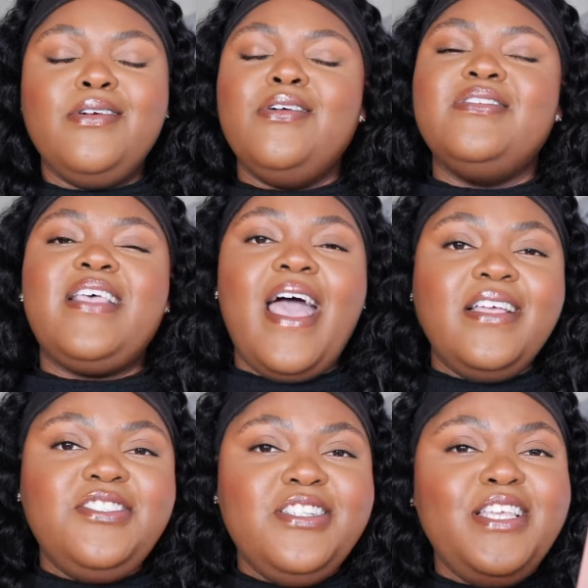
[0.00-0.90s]
Girls,
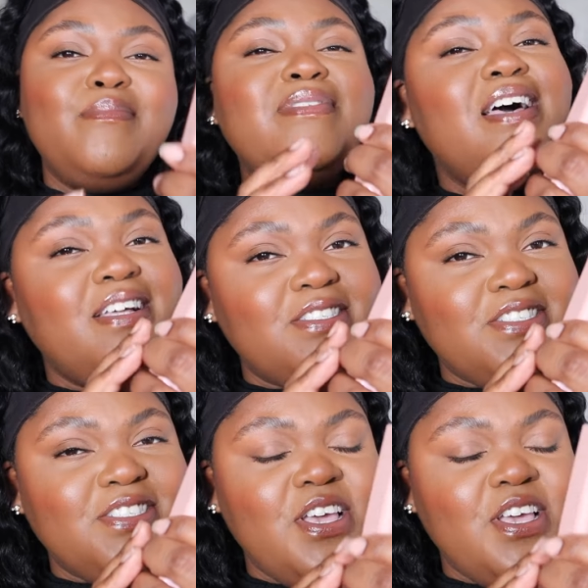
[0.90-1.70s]
actually a blush.